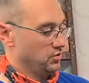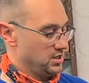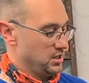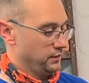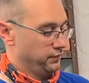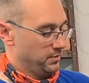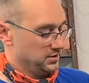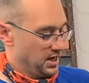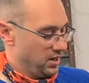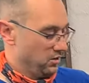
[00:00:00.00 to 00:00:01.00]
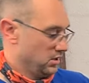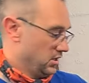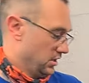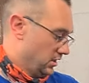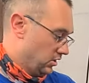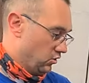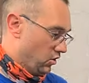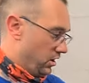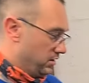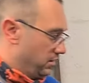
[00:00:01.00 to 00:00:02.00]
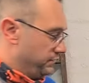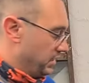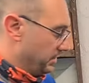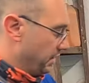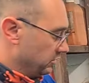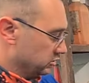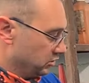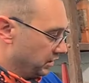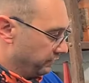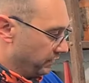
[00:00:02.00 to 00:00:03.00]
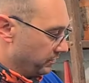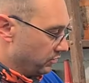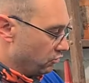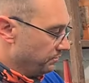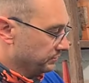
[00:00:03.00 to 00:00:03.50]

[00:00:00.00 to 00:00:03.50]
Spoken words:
right, you can flip the tyre, or if you had a balance on, you can flip the wheel.